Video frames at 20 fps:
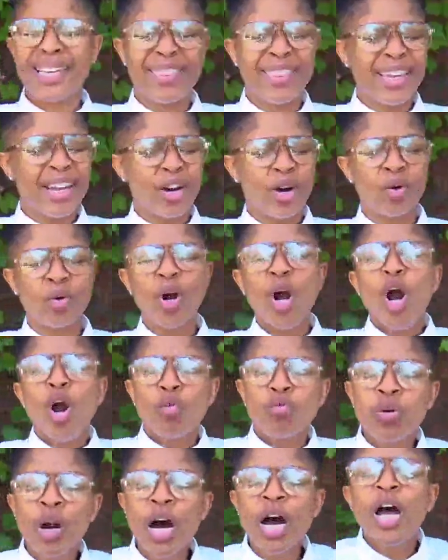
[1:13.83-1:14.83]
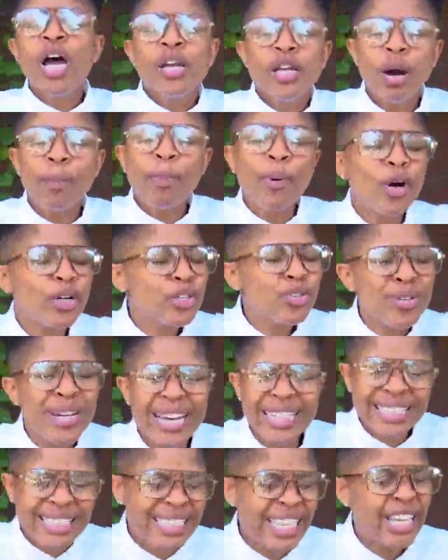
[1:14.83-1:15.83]
They'll run up on you.
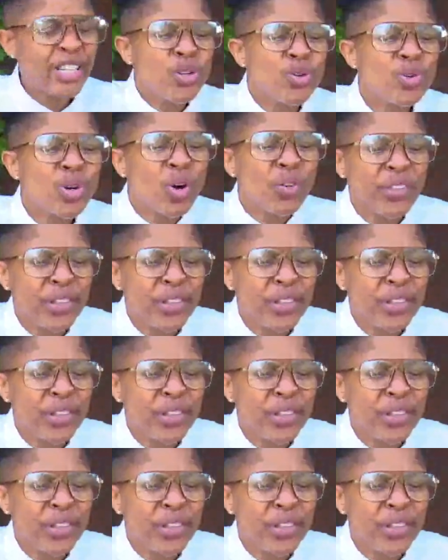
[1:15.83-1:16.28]
Next thing you know,